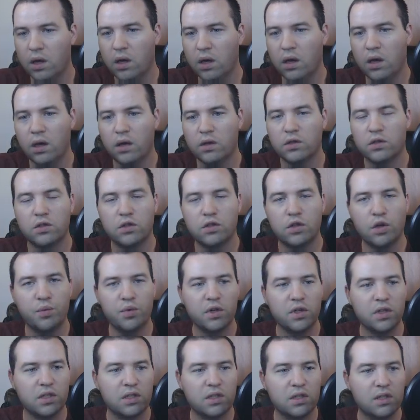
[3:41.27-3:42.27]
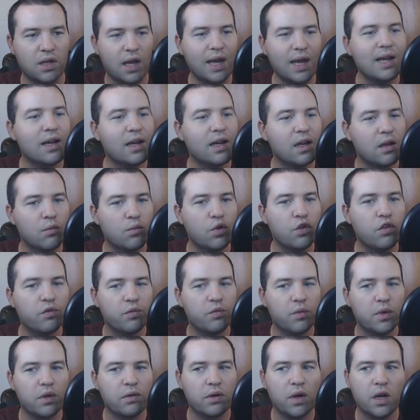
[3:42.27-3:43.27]
super exciting
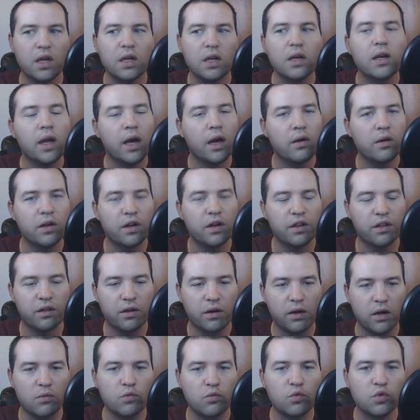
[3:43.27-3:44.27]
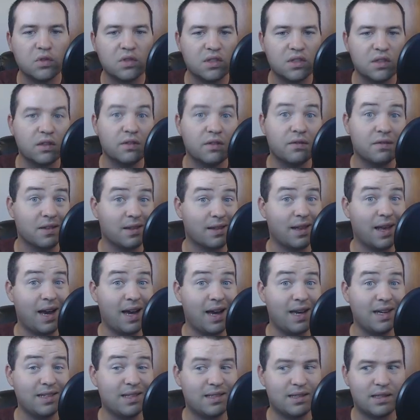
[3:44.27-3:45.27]
movement right now in Ethereum. We'll see if it
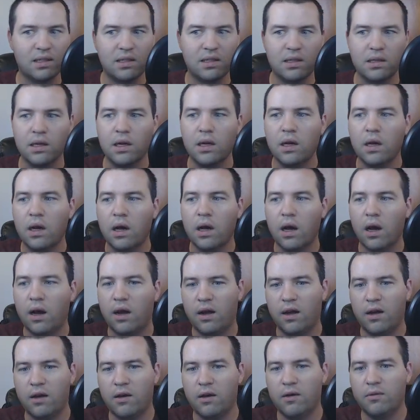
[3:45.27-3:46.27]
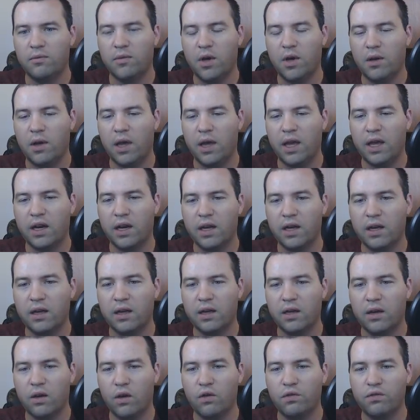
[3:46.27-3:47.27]
lasts,
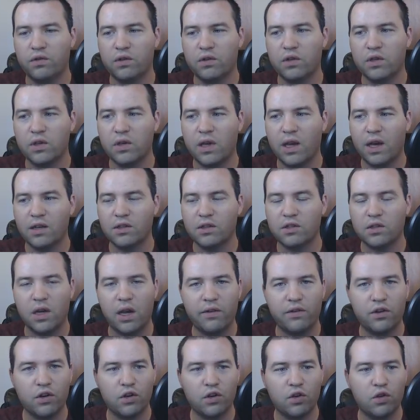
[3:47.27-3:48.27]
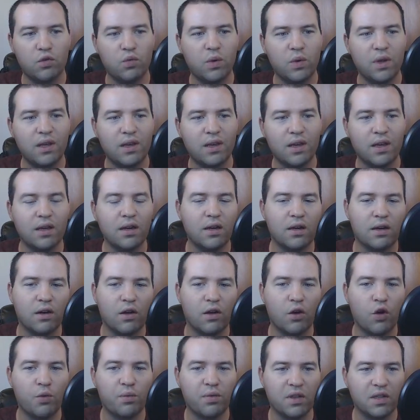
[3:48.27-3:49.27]
hopefully you guys are having a good weekend, and I
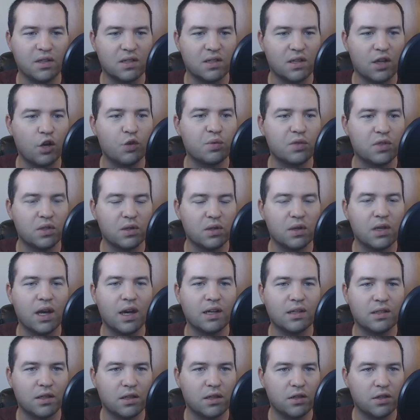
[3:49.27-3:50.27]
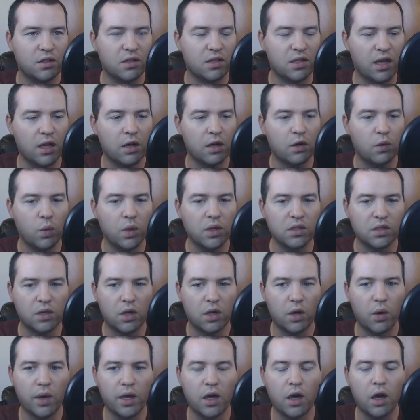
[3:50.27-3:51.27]
hope this helps you guys understand what's
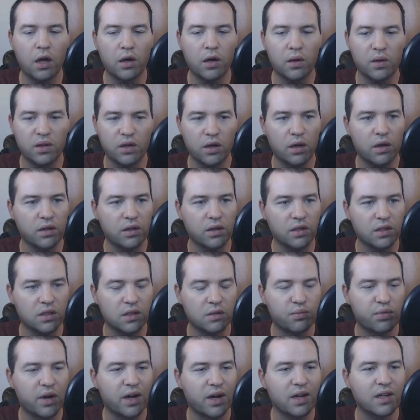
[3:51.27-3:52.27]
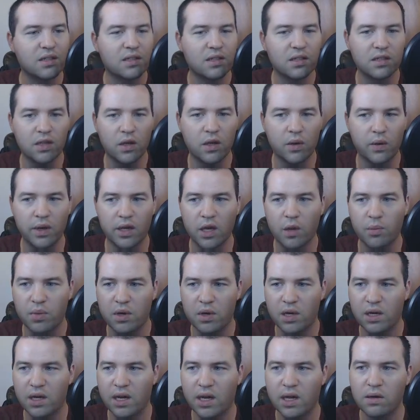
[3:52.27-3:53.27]
going on with all these prices going up
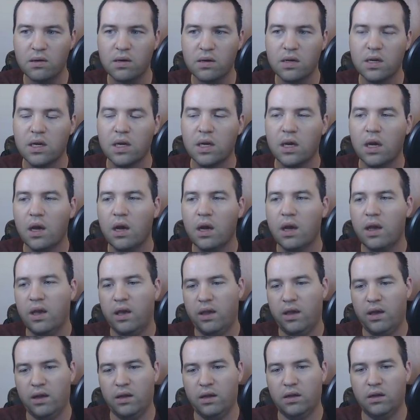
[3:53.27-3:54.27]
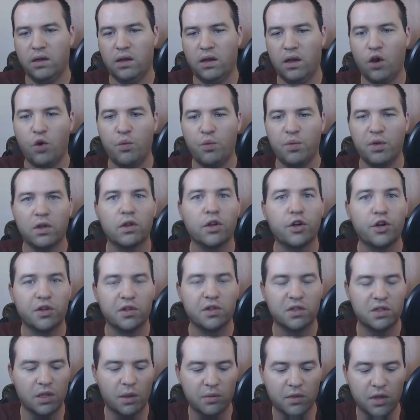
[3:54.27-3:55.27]
and down, and I hope you learned
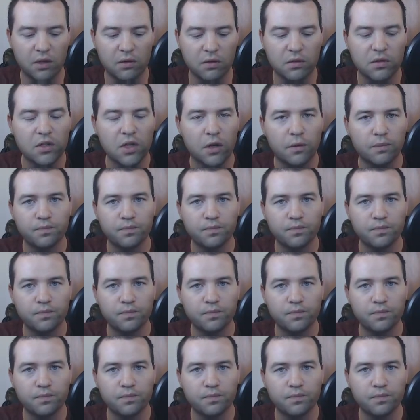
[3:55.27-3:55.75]
something. So